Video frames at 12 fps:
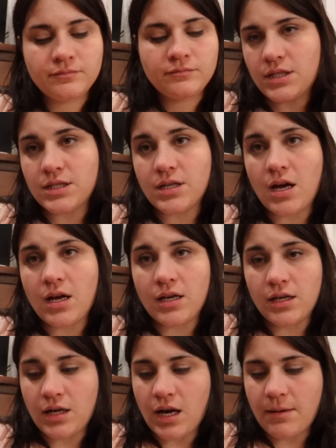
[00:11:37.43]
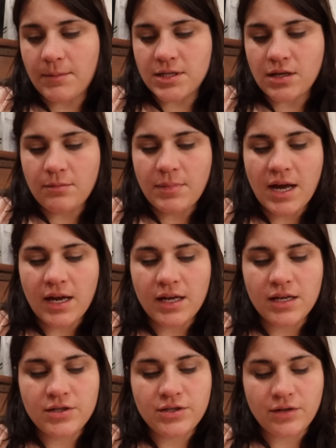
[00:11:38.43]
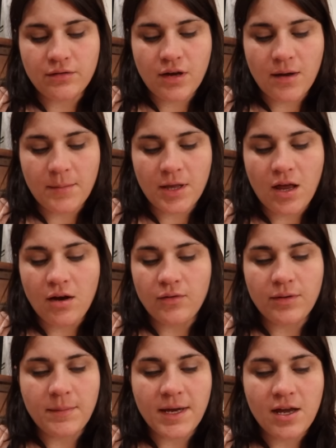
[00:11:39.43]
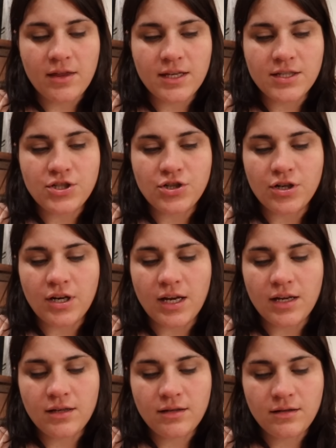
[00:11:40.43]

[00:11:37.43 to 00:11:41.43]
Just got an Amazon package, so come along with me on this journey.